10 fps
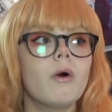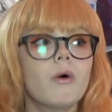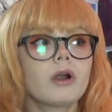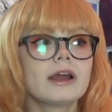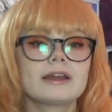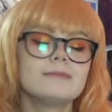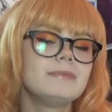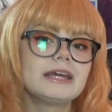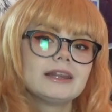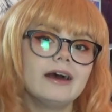or it can
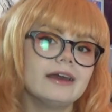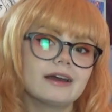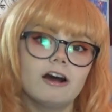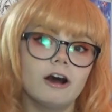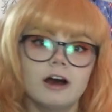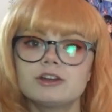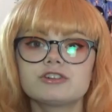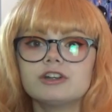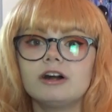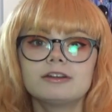be like
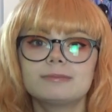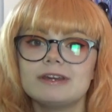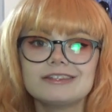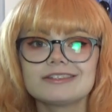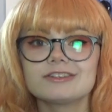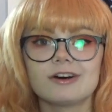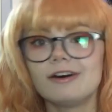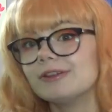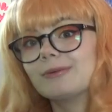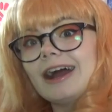$100 pieces
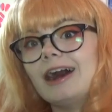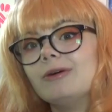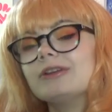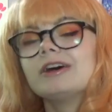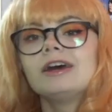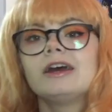all around.